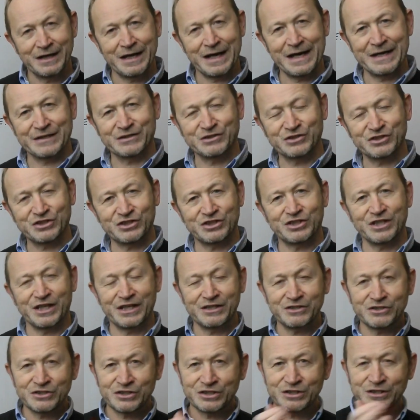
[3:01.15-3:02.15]
It
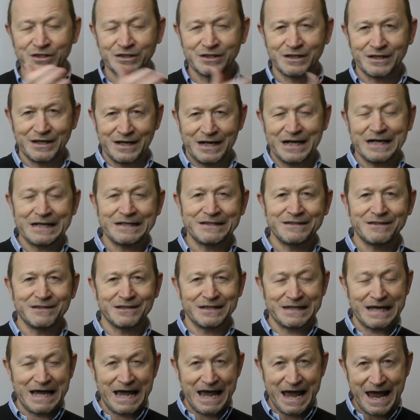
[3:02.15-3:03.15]
sits in
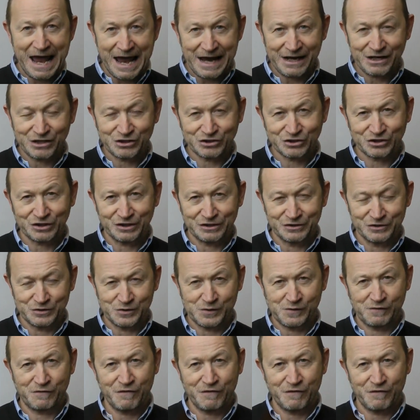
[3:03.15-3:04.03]
the excellence